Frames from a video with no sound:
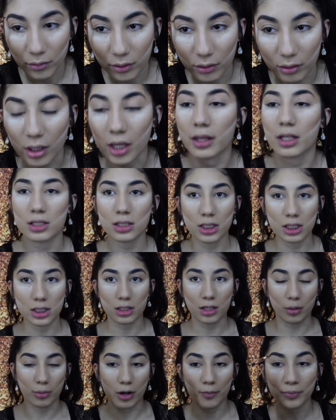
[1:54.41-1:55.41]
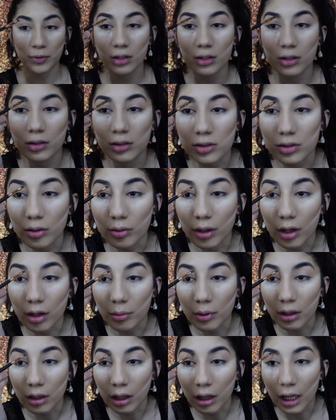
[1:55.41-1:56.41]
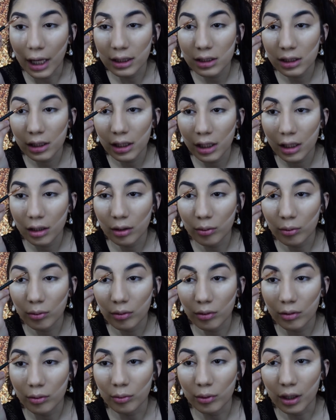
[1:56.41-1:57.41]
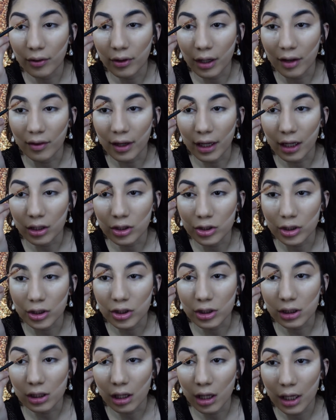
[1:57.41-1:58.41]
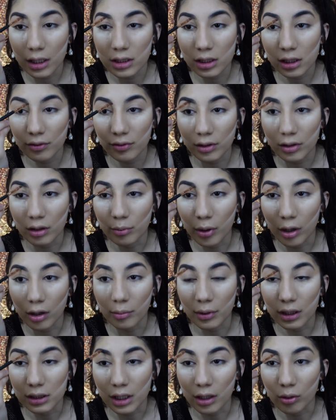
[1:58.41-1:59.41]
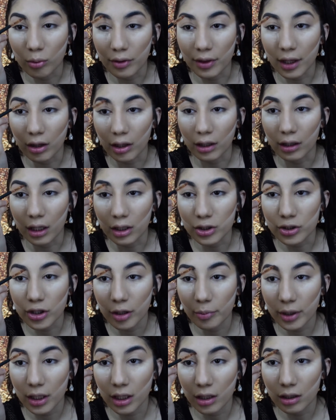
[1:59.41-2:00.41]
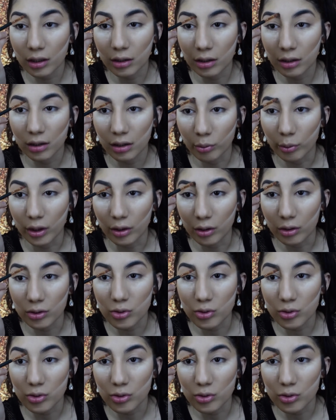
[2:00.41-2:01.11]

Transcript: Okay, that's a decent brown. So now I'm gonna lightly, whatever I have extra, just lightly fill in the bottom because I don't want that looking like a Sharpie. You're not